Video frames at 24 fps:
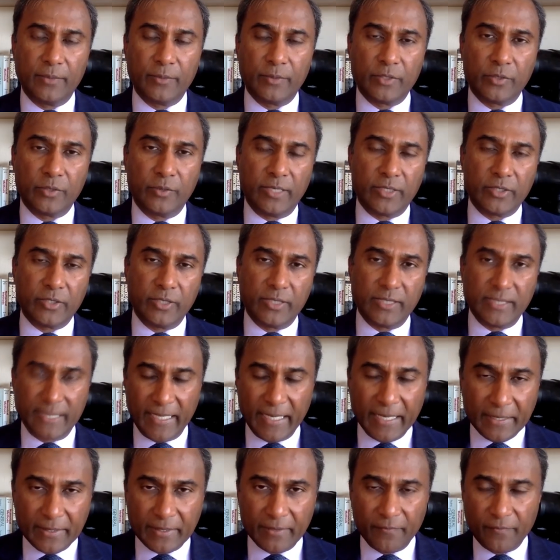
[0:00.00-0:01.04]
was you actually
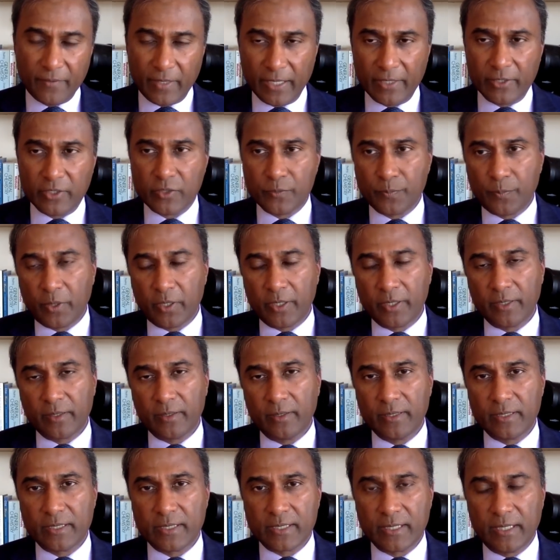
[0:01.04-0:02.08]
take the virus
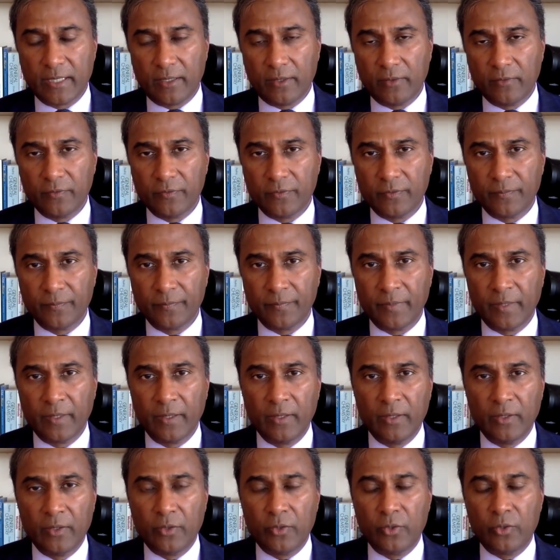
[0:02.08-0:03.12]
particle itself,
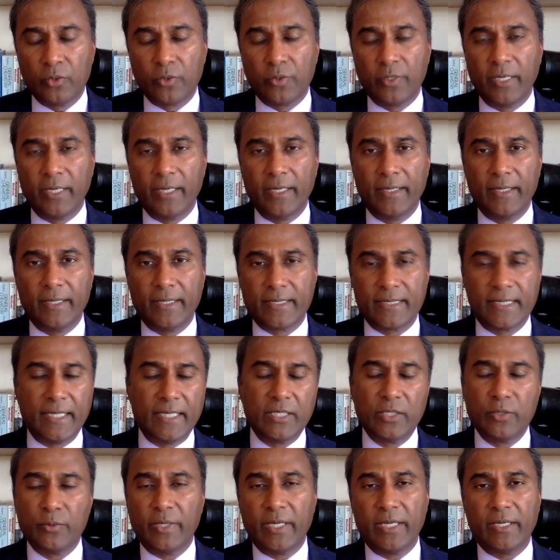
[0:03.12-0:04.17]
you create an
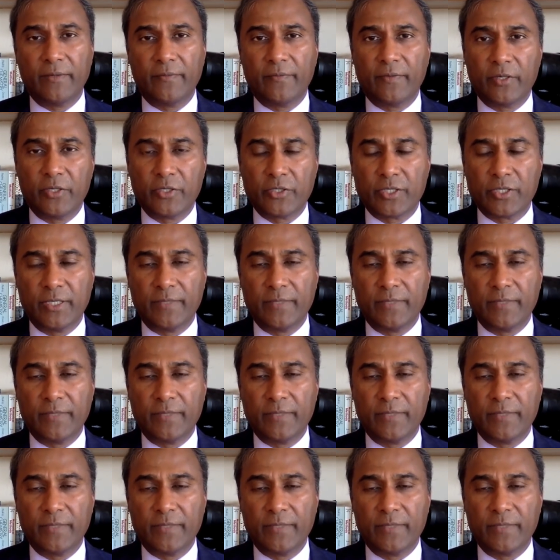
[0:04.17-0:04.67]
attenuated version